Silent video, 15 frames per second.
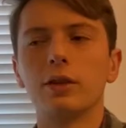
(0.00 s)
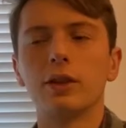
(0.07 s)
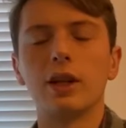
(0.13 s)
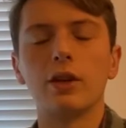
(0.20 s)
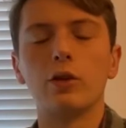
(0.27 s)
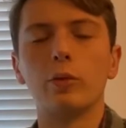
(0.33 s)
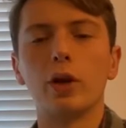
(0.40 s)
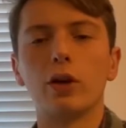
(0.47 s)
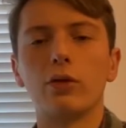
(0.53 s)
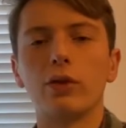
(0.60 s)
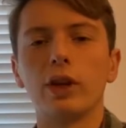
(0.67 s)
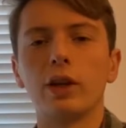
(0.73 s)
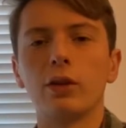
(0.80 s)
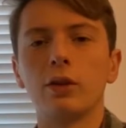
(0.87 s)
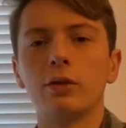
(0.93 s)
get you a better
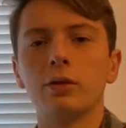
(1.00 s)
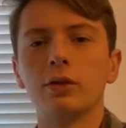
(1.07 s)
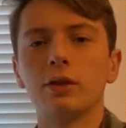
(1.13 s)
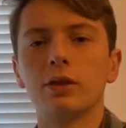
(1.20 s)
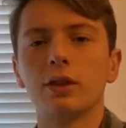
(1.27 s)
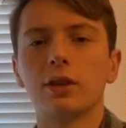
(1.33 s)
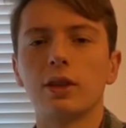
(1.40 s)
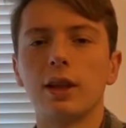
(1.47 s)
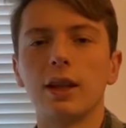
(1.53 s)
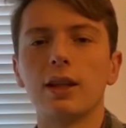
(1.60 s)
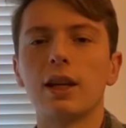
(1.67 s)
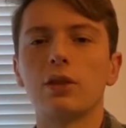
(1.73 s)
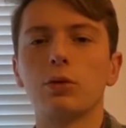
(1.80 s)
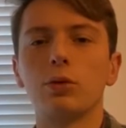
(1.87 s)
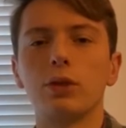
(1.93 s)
flannel, because I think
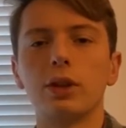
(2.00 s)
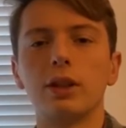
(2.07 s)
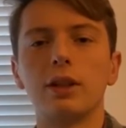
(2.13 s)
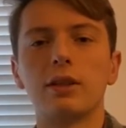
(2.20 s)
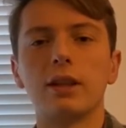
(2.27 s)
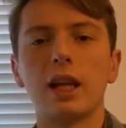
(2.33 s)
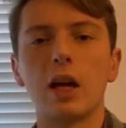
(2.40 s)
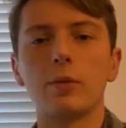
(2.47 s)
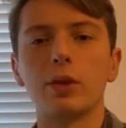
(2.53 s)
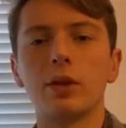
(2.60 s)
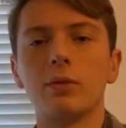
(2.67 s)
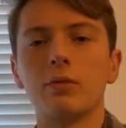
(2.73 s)
that's what really needs to happen.